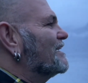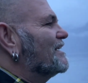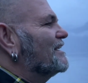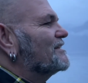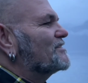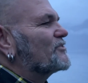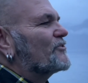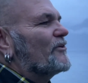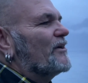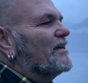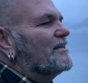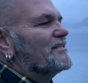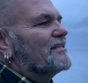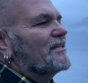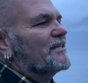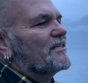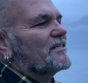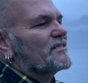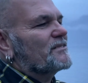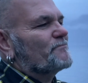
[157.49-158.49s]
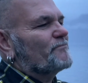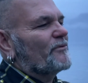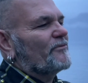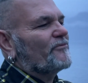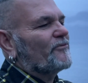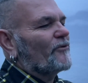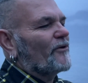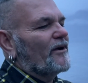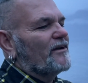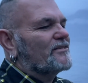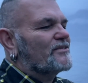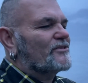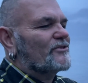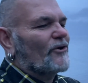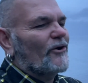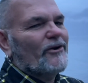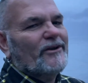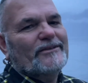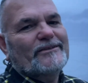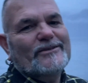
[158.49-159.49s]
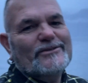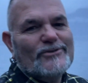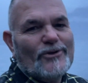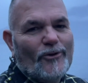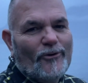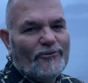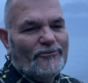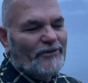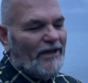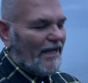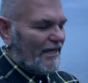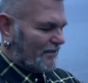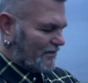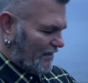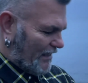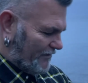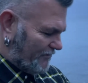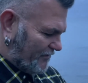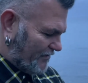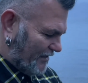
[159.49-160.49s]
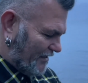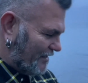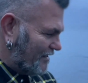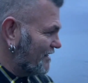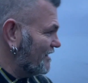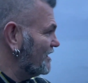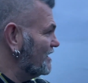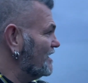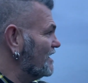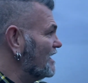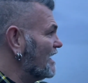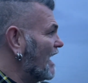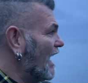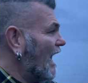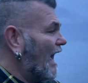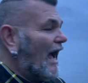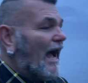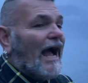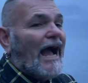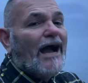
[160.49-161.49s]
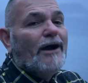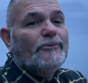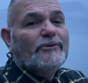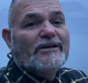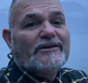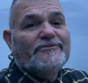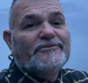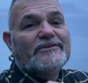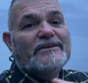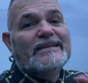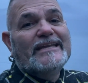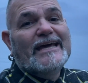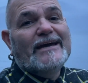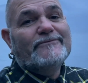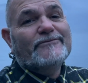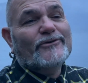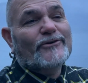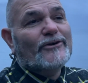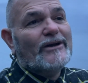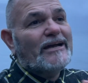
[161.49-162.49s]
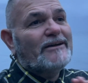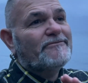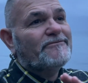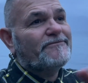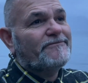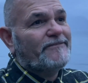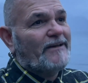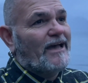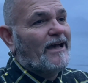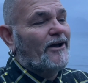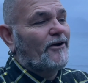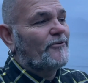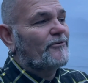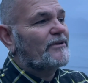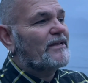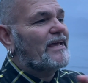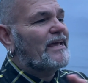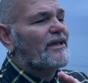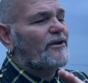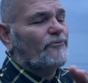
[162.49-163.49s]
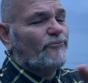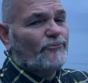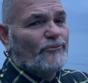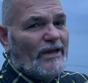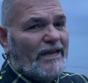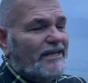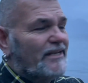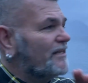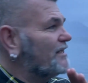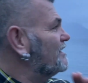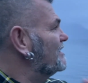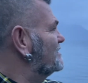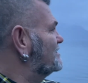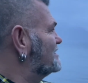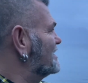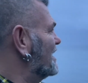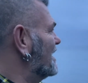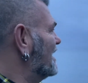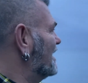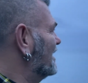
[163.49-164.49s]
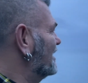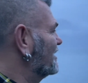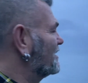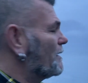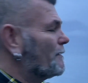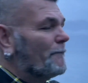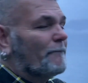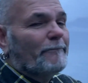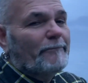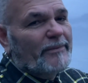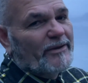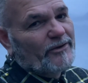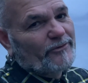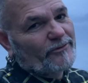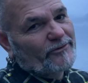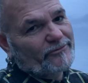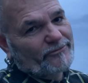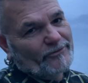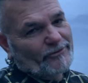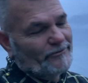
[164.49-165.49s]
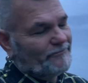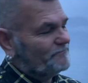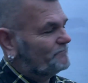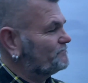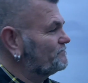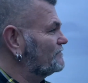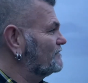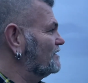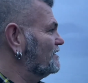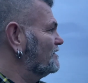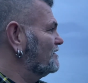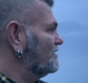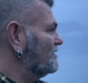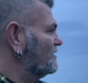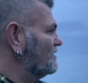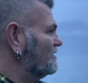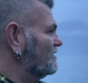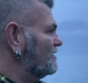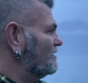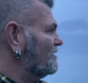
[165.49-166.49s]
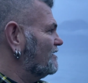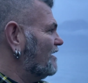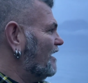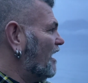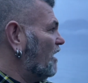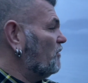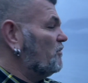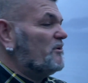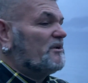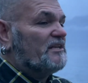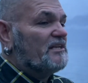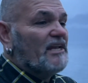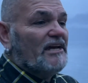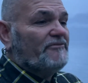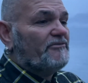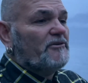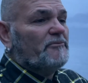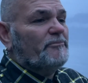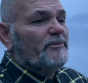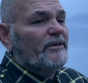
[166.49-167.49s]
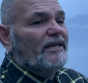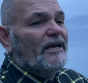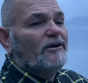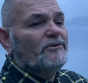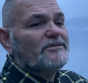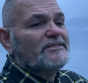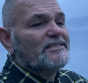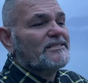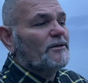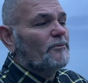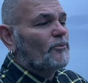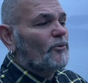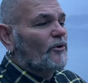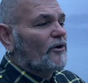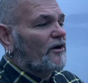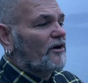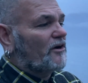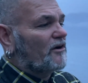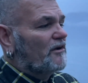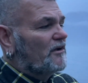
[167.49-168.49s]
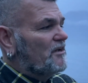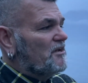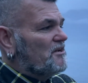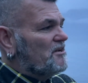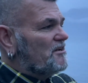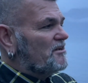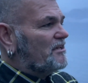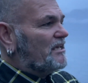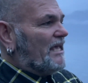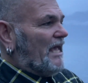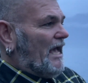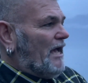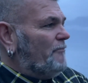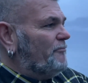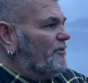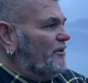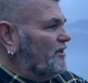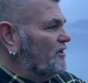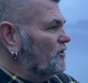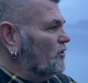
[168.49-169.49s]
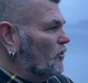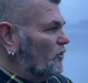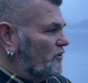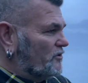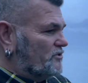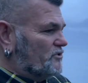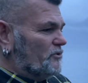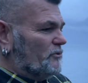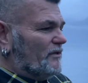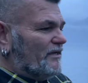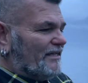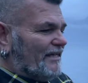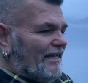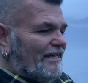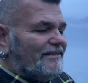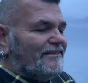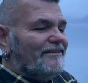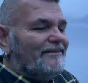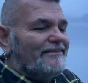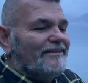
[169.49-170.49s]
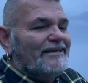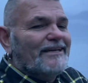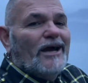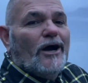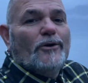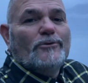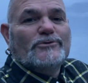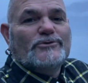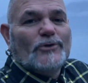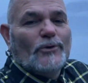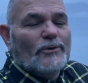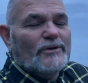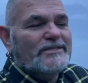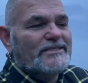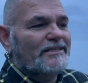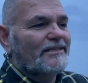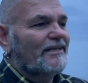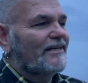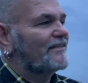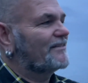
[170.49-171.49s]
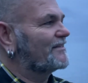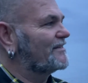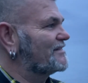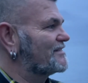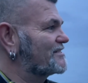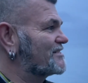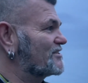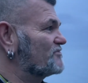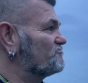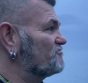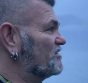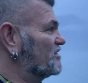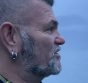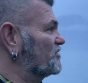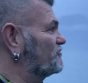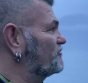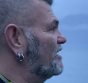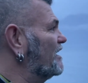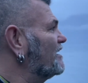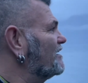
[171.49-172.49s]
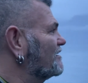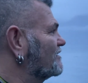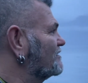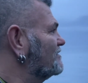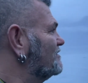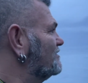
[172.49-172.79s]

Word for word: It's crazy because before I started this whole van life thing, I would have never have found a rainy day beautiful. I would never be out somewhere camping or doing anything outdoorsy like this in the rain.